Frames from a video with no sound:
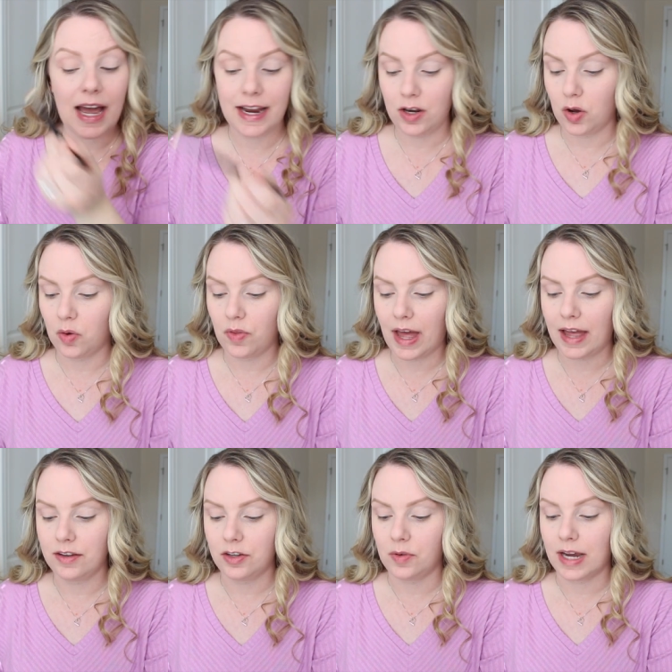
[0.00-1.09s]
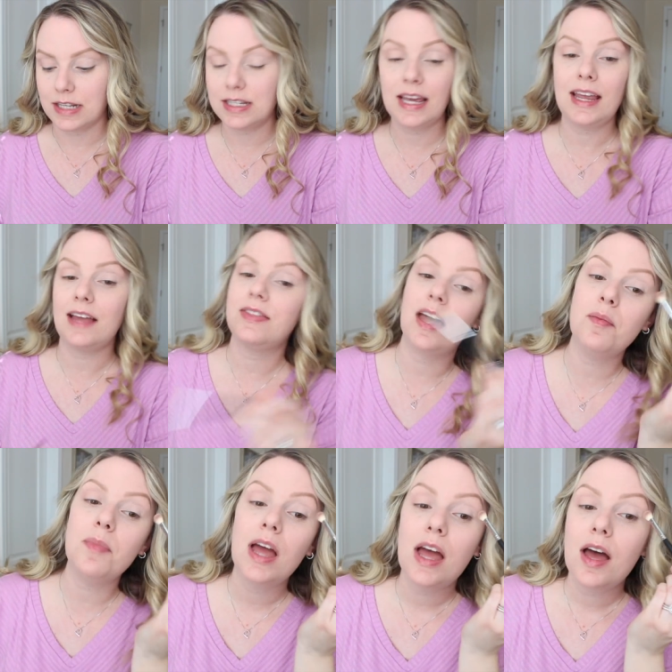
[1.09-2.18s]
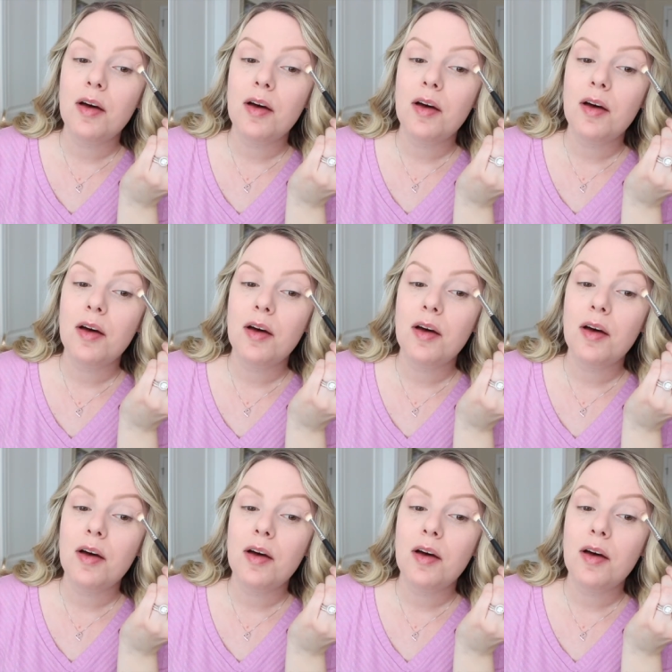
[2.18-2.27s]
I know that you guys can't get them,